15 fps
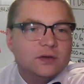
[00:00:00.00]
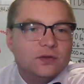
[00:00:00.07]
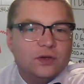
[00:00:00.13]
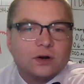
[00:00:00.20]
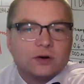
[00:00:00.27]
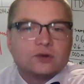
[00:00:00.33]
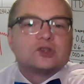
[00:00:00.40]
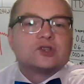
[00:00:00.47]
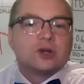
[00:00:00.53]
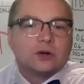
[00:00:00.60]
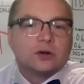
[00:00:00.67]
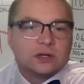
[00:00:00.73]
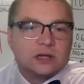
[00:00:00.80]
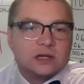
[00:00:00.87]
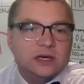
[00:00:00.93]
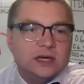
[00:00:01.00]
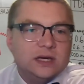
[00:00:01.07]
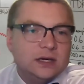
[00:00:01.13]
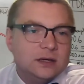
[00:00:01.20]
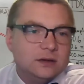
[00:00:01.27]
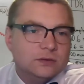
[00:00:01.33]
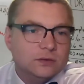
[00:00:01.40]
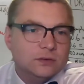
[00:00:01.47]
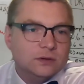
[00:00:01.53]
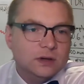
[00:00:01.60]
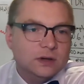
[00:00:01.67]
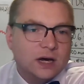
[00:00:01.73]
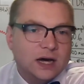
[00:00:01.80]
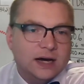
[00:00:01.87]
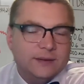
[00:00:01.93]
There are certainly,
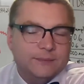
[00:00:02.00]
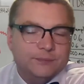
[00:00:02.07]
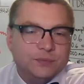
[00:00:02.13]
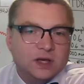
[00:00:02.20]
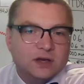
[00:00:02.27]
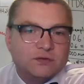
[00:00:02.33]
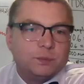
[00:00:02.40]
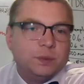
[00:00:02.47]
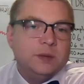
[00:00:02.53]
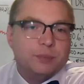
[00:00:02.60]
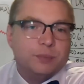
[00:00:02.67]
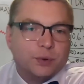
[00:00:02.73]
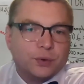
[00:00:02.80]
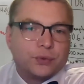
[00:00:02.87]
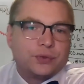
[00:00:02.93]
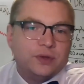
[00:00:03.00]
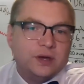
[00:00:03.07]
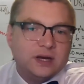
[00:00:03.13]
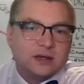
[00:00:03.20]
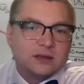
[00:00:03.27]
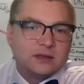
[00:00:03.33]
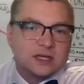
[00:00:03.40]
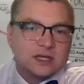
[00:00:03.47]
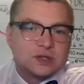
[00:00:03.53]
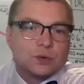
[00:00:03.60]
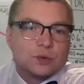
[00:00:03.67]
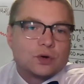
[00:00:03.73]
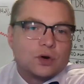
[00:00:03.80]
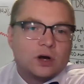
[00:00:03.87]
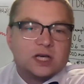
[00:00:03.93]
if people think this
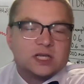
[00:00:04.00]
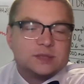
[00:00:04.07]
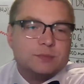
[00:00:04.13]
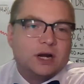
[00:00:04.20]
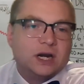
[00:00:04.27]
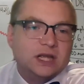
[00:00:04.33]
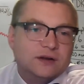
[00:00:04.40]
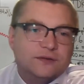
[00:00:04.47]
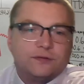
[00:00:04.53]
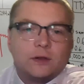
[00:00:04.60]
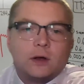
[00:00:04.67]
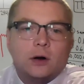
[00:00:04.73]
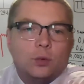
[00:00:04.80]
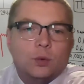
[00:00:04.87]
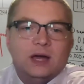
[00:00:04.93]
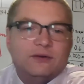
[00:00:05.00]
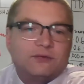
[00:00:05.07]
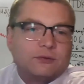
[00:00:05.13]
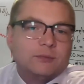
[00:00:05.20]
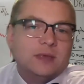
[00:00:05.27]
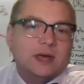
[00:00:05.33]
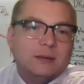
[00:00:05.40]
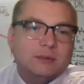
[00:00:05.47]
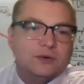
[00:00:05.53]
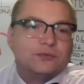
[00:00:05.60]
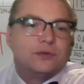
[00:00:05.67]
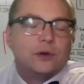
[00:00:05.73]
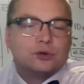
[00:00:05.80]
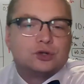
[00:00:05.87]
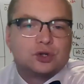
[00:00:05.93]
will cause money to flow away from them and
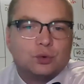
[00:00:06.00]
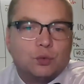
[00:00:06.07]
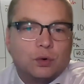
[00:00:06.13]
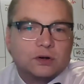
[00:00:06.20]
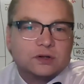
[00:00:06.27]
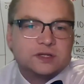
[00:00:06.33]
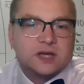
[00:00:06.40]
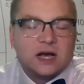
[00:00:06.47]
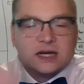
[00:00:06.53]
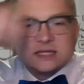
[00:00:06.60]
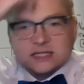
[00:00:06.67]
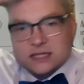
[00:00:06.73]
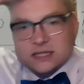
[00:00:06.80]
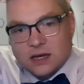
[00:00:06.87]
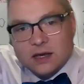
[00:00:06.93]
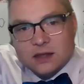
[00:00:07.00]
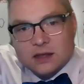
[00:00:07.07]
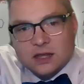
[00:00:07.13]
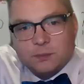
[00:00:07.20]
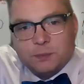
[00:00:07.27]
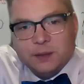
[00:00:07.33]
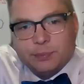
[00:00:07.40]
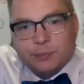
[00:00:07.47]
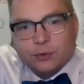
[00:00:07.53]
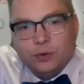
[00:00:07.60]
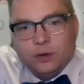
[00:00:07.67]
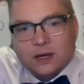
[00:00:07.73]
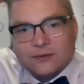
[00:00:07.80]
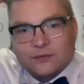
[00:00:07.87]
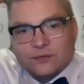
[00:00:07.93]
flow towards us, the people
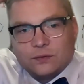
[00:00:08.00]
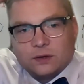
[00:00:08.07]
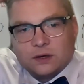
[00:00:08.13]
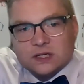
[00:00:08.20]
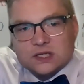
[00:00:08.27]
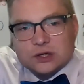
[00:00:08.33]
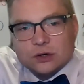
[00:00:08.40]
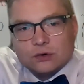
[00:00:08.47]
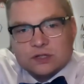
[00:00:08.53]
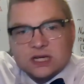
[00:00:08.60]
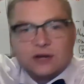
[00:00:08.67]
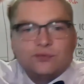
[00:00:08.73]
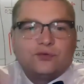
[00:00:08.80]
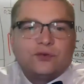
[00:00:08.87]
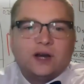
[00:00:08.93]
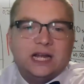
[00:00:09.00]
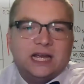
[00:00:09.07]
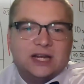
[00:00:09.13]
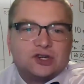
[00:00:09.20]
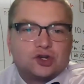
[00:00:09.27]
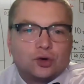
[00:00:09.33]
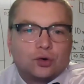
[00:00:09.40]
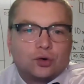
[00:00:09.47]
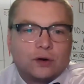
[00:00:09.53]
who have concerns on financial